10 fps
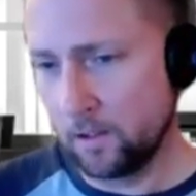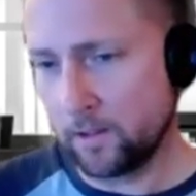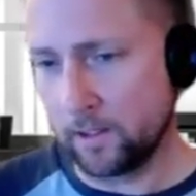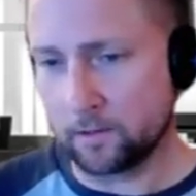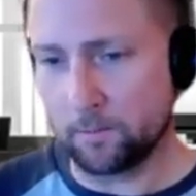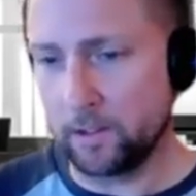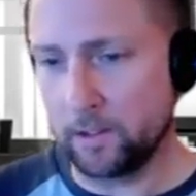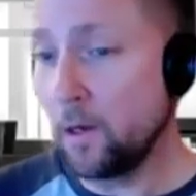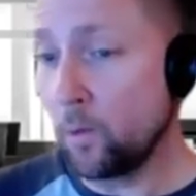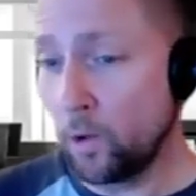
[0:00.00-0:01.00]
things, but
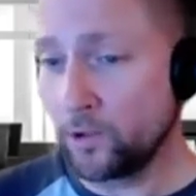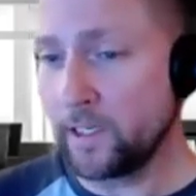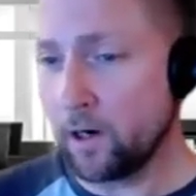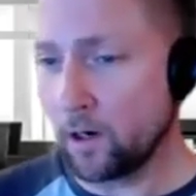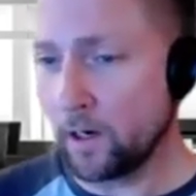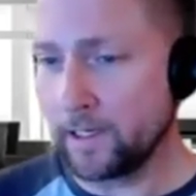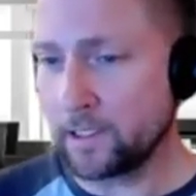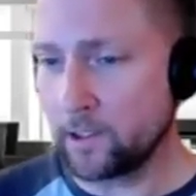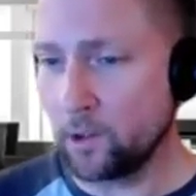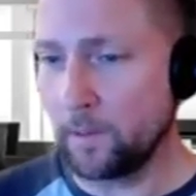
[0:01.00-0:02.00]
will DRA
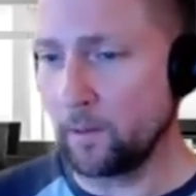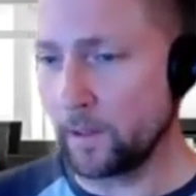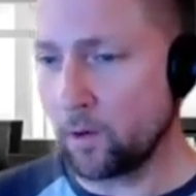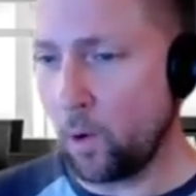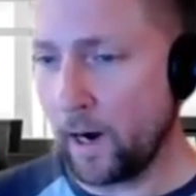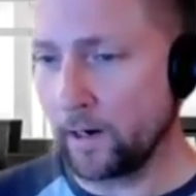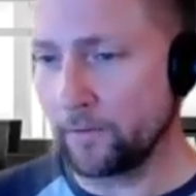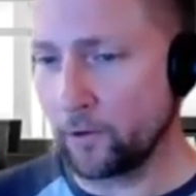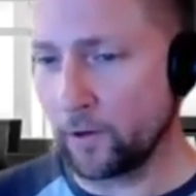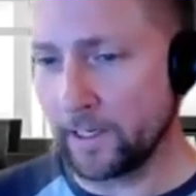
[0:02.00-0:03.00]
still be required
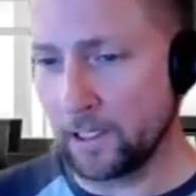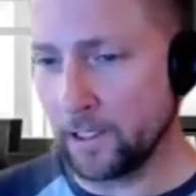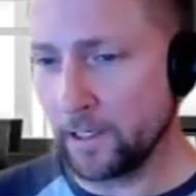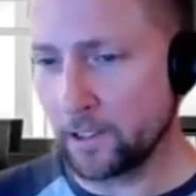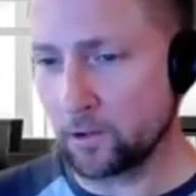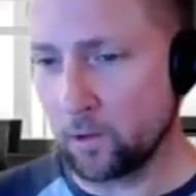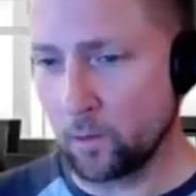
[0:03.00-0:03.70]
for analytics or